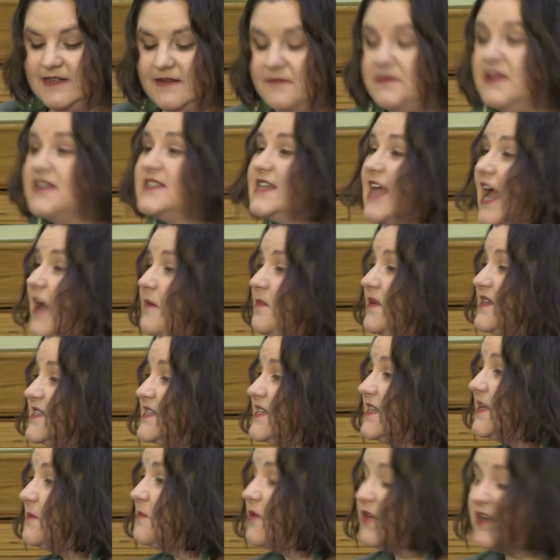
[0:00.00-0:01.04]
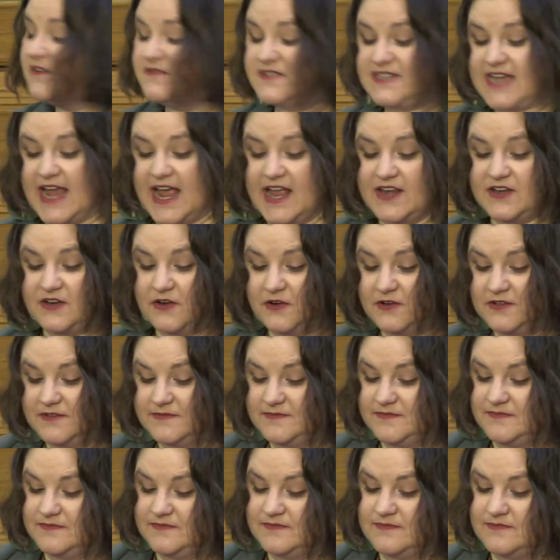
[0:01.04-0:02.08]
This happens in the book of Daniel.
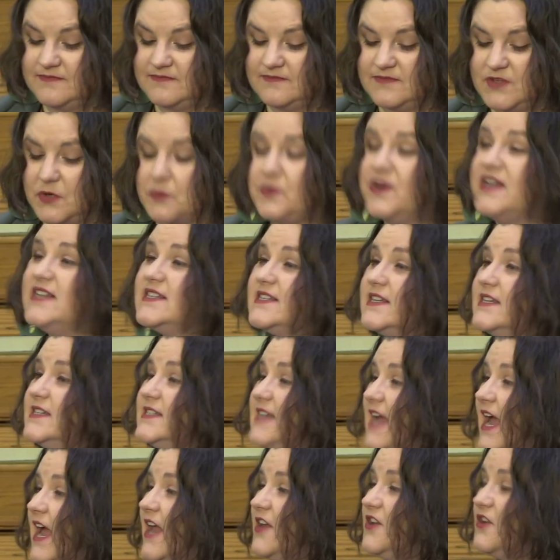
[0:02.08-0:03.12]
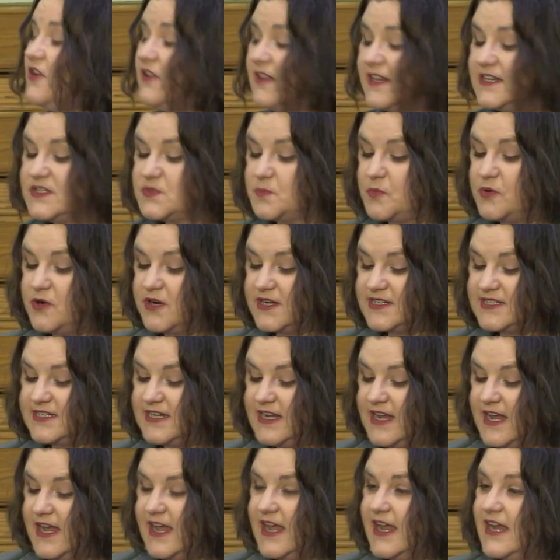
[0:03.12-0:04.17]
The reason Daniel is put
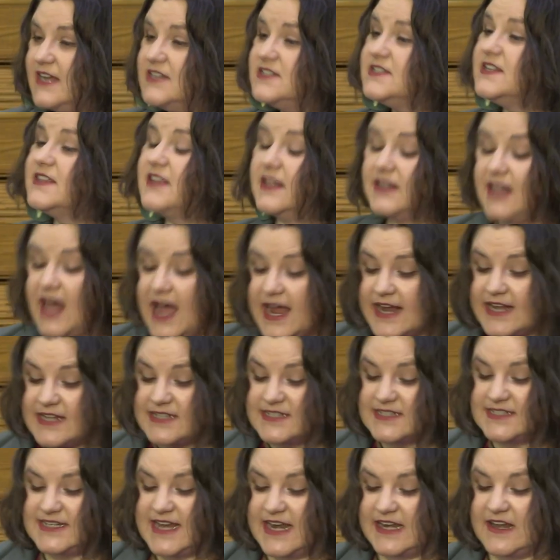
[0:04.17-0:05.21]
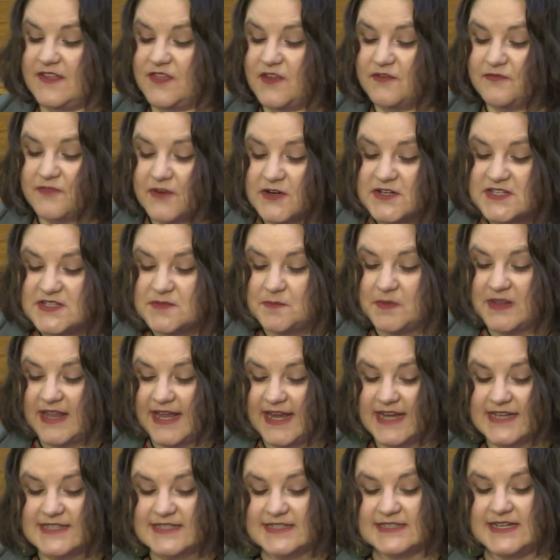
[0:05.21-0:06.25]
into the lion's den in the first
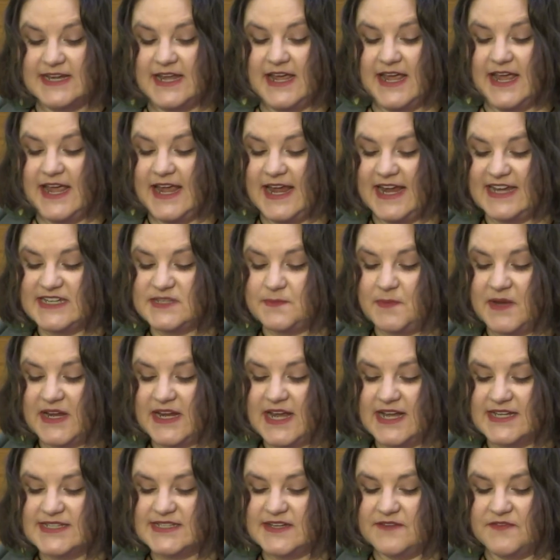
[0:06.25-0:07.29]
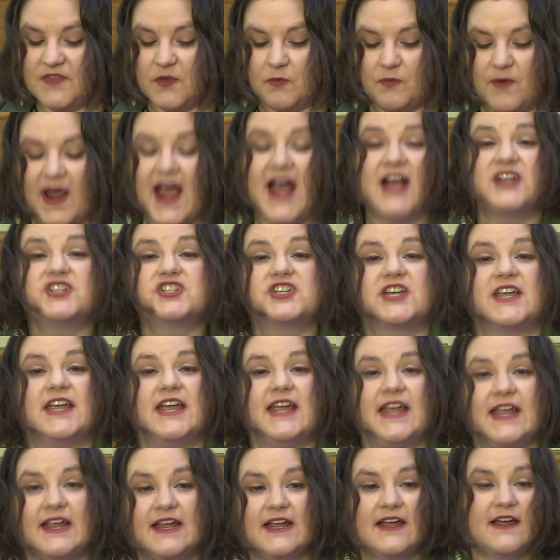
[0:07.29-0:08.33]
place is because of the rash
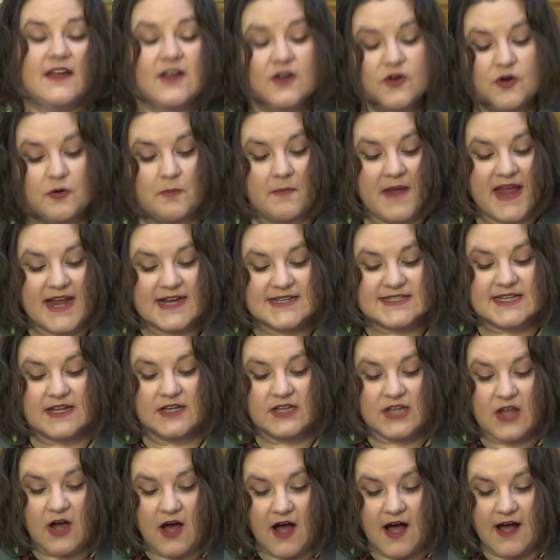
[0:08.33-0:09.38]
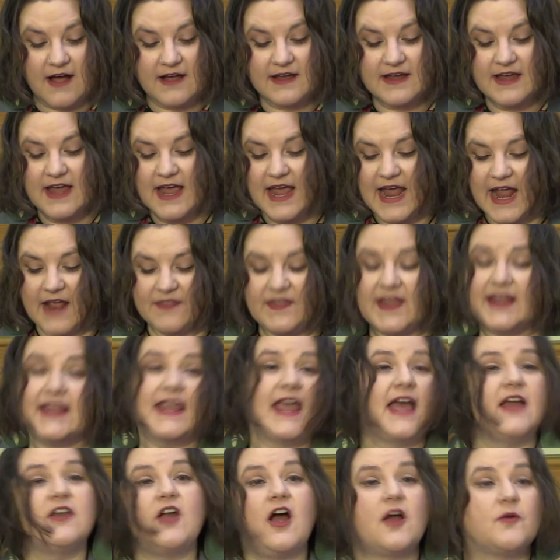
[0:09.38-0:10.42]
king who makes a law and then
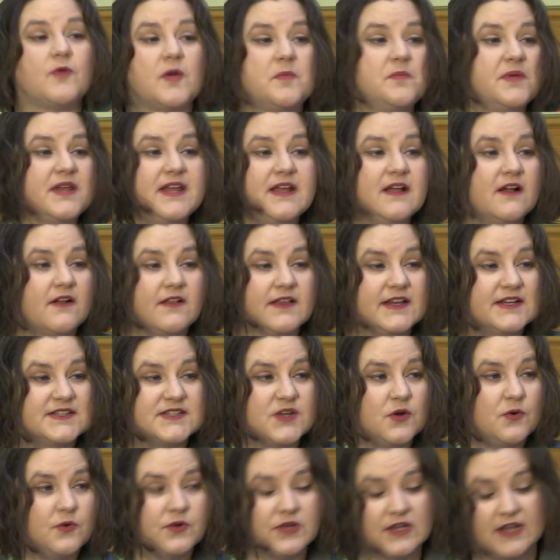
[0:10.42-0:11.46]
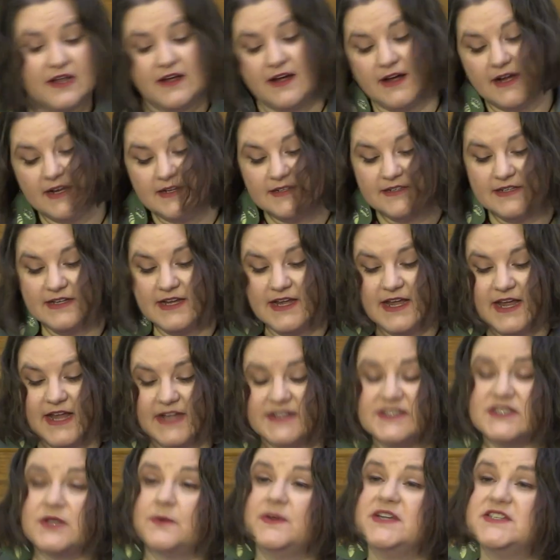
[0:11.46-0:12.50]
cannot repeal his own law,
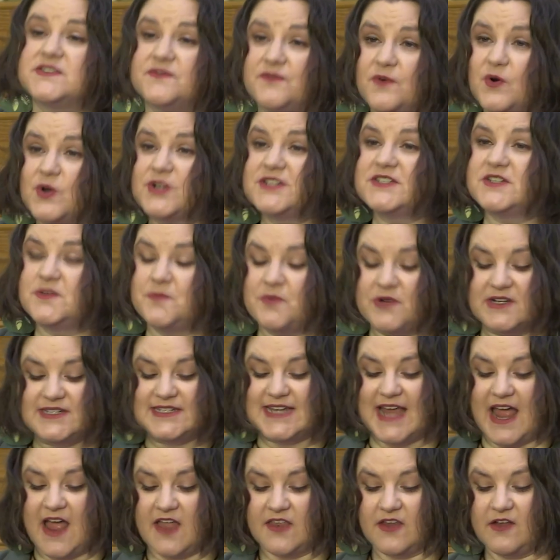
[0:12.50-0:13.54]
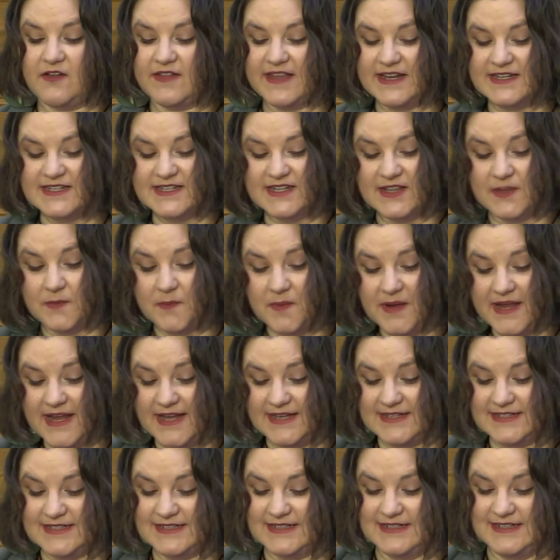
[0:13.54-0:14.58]
and so he's forced to put Daniel into the
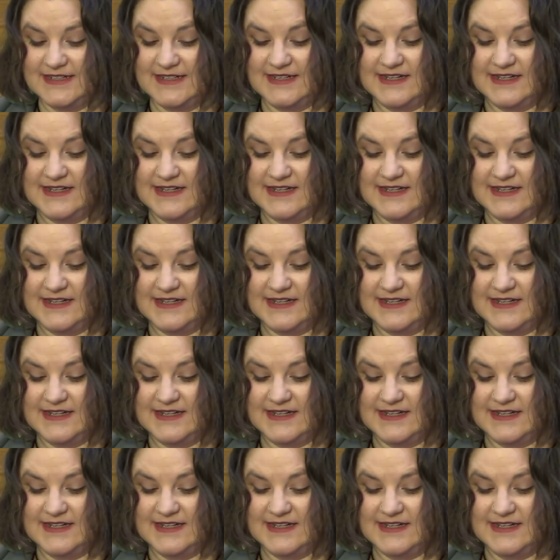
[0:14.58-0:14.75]
pit.